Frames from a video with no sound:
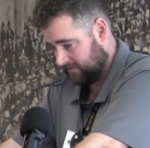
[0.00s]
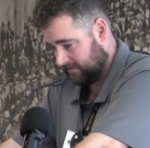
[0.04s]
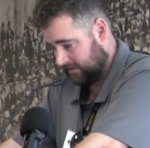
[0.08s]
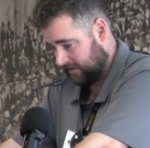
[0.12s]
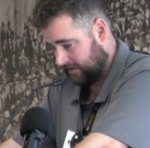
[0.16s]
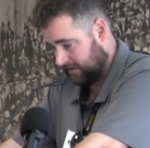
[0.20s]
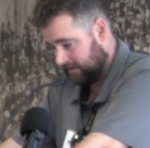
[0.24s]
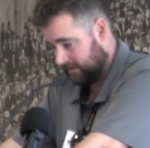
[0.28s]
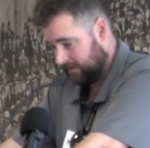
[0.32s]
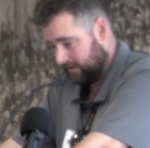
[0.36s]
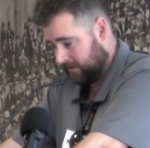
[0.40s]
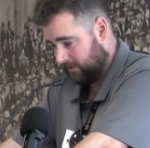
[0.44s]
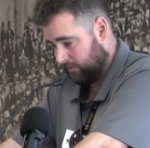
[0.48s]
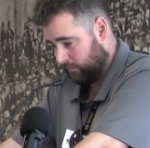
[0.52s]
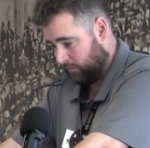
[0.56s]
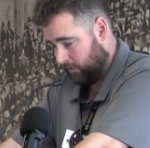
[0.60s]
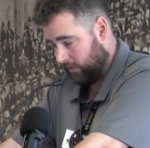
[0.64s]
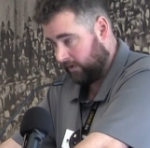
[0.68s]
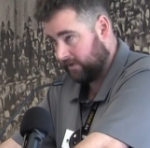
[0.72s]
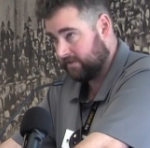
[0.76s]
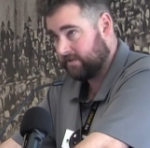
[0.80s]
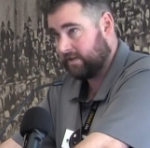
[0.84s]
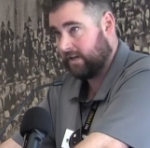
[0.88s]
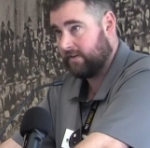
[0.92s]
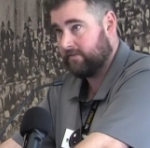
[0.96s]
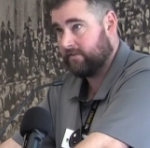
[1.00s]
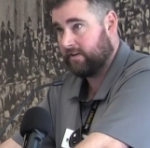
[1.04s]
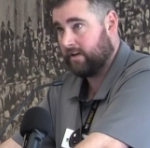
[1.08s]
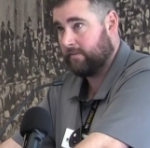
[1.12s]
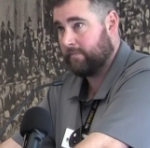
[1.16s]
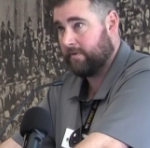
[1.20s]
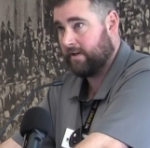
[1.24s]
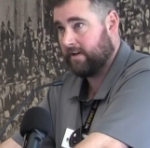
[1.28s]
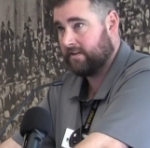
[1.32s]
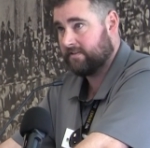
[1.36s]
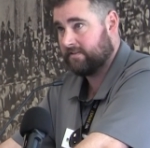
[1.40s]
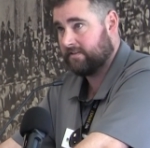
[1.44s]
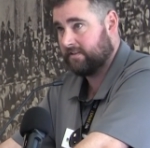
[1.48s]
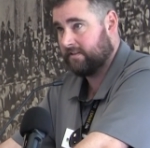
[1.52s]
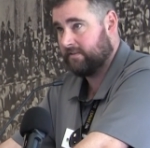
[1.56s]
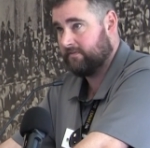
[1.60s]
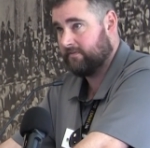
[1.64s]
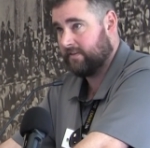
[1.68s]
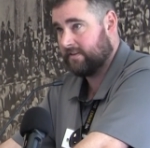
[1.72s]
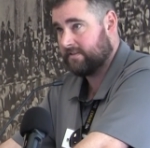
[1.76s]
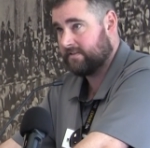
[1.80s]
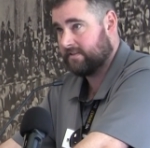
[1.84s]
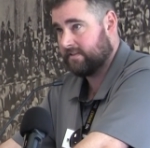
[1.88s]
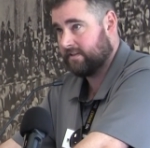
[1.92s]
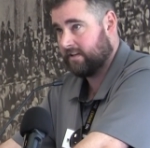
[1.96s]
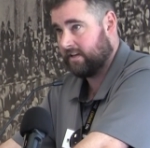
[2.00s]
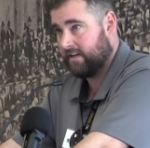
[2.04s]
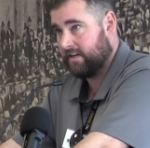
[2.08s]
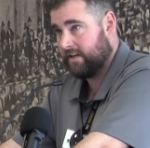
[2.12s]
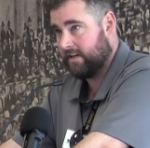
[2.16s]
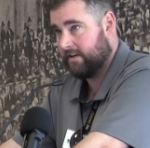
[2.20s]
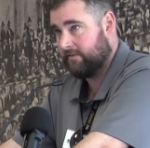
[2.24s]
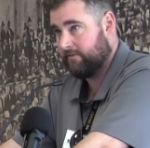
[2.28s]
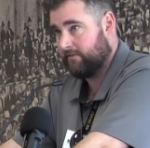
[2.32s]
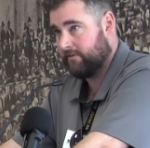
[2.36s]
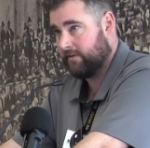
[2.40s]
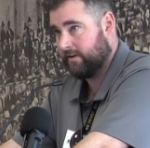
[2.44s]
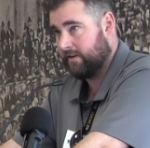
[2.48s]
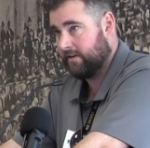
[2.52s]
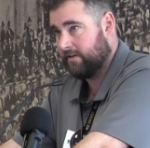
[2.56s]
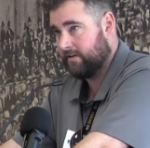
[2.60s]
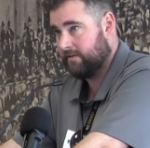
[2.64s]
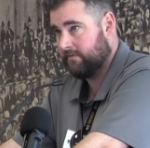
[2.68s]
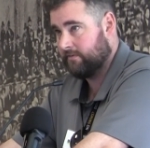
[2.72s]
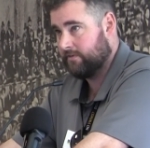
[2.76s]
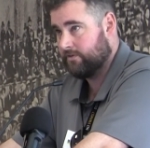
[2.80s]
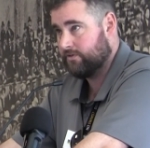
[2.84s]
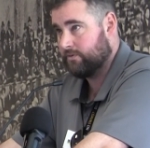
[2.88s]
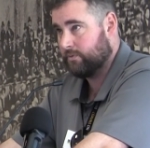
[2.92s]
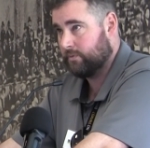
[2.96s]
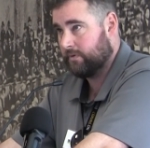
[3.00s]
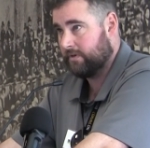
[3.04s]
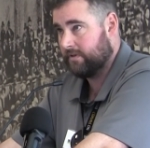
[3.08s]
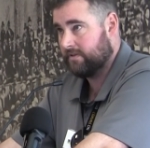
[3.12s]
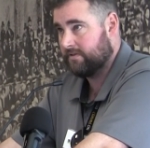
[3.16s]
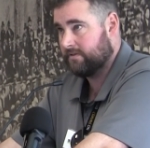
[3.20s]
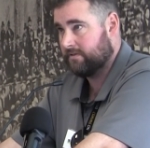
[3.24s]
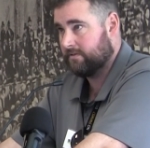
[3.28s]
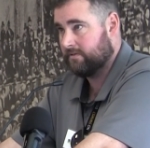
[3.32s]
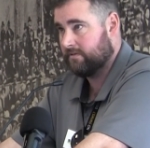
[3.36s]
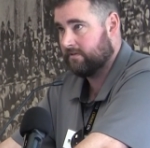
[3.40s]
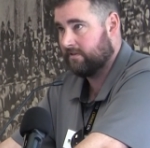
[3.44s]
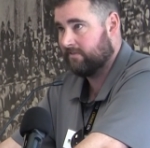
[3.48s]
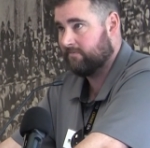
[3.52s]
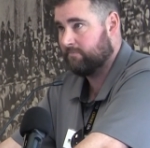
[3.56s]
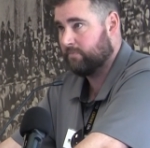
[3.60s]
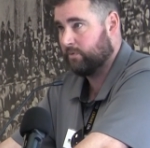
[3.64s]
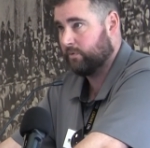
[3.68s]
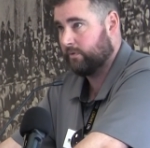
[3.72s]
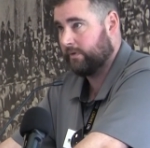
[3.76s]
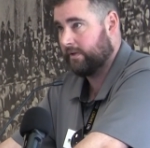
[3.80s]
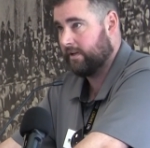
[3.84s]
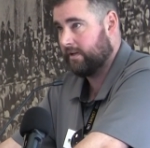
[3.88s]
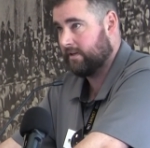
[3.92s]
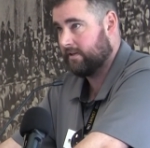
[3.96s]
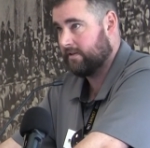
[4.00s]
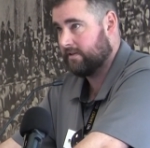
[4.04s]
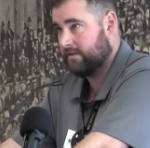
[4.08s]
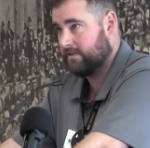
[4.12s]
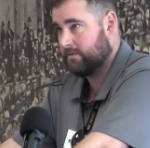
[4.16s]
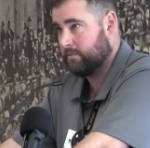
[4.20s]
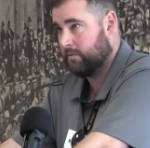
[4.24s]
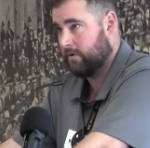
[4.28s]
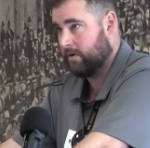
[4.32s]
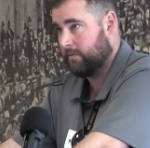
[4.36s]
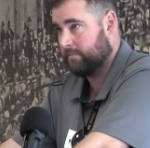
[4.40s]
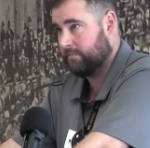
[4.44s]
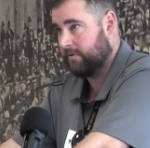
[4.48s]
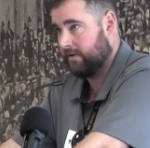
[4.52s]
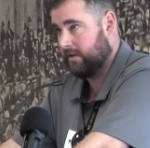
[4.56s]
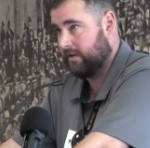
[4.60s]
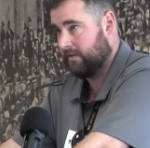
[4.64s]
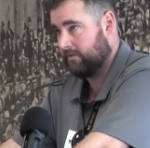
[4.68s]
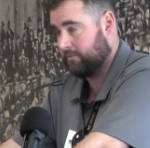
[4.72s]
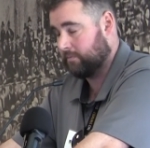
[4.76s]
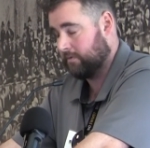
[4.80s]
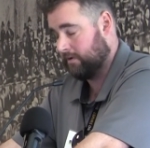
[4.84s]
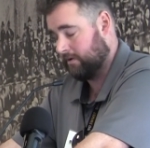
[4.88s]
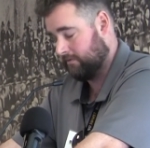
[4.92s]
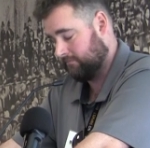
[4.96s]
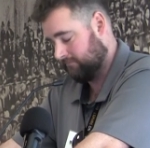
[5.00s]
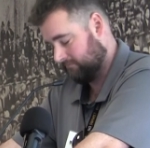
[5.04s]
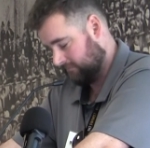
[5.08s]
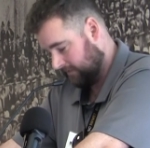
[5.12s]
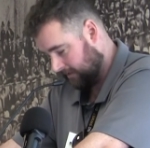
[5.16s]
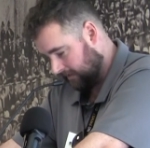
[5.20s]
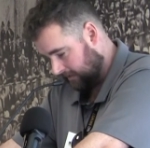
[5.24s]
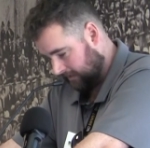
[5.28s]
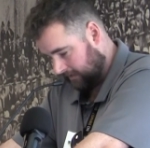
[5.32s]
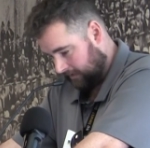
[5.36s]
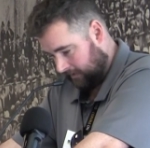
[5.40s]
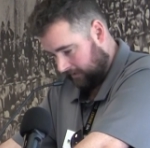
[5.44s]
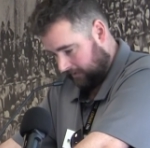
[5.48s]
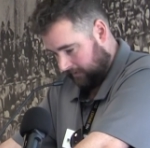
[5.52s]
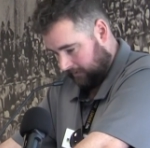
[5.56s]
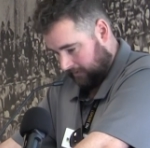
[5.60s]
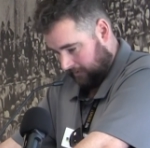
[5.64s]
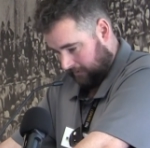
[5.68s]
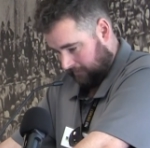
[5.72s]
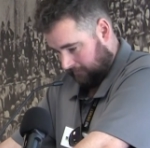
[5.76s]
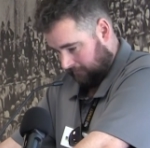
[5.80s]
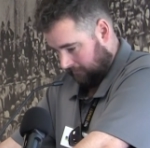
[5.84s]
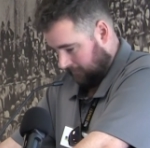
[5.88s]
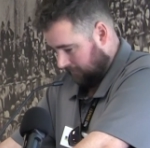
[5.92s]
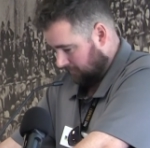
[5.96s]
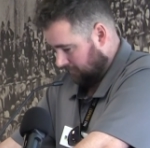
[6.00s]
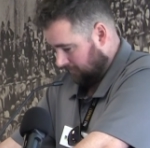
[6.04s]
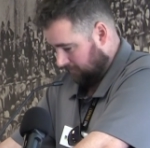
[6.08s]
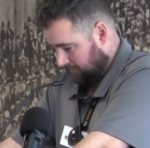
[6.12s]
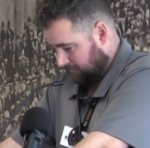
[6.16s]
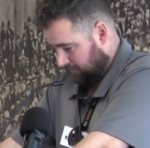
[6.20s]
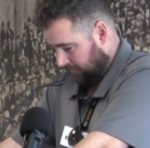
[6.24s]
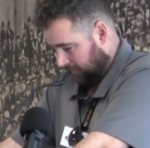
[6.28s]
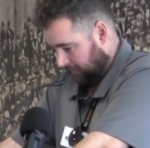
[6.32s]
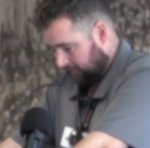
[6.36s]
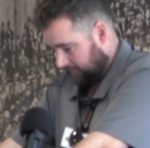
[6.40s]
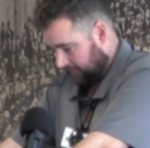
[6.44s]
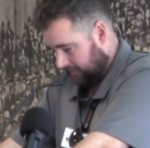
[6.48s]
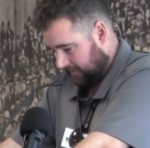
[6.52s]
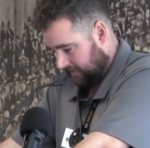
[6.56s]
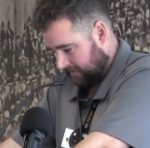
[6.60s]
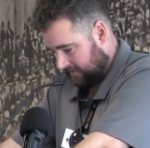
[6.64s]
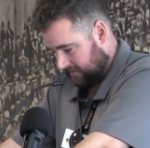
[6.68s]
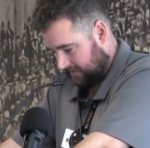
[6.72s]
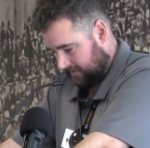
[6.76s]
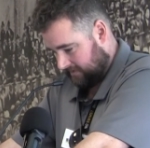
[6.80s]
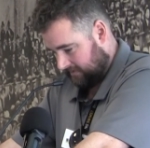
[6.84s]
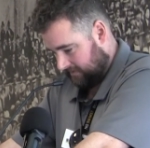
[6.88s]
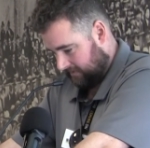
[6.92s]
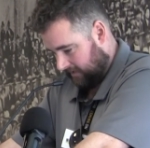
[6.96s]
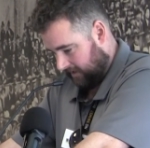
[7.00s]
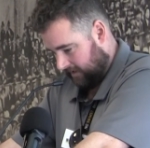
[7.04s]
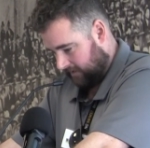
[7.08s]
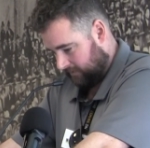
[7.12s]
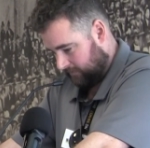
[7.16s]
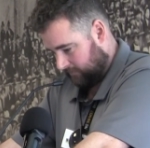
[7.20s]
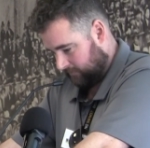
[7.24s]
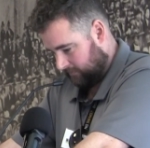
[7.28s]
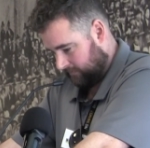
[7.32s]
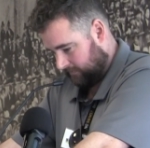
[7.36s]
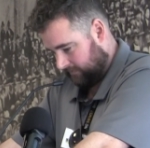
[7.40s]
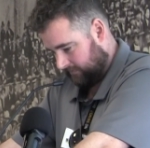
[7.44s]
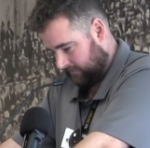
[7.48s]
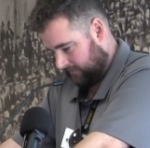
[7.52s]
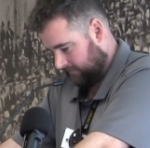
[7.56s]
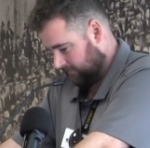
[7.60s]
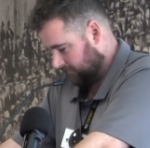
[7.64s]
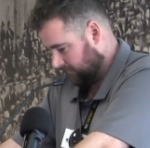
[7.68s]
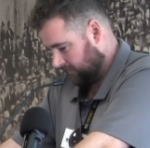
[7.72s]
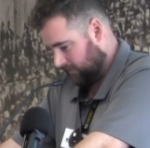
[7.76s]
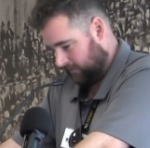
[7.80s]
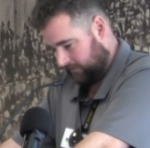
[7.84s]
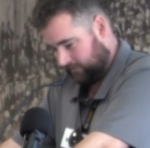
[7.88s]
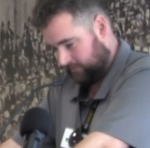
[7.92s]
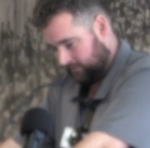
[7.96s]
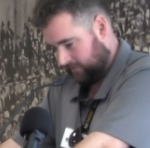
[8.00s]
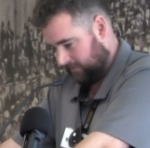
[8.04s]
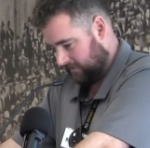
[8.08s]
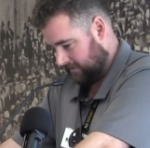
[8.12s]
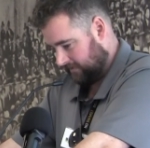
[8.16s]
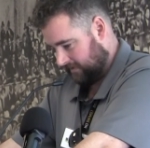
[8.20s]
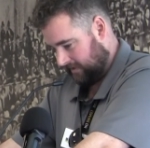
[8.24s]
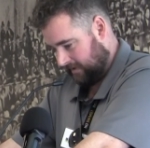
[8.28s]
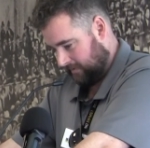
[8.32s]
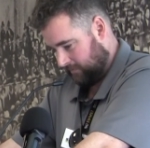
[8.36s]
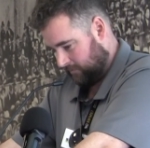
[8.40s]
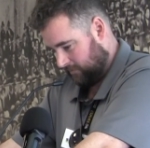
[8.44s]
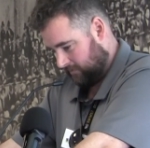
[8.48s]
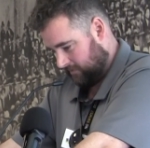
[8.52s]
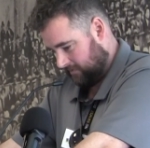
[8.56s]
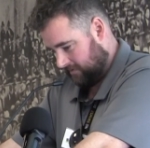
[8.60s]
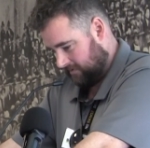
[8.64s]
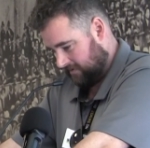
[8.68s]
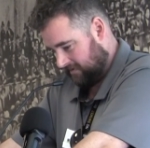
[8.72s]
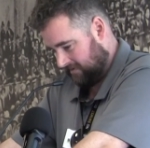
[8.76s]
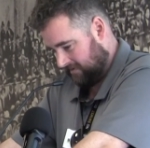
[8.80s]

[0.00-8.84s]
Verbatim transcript: was that WorkSafe come out to investigate every individual incident of bullying at this workplace. Well, it's probably it's I'll not do this anymore.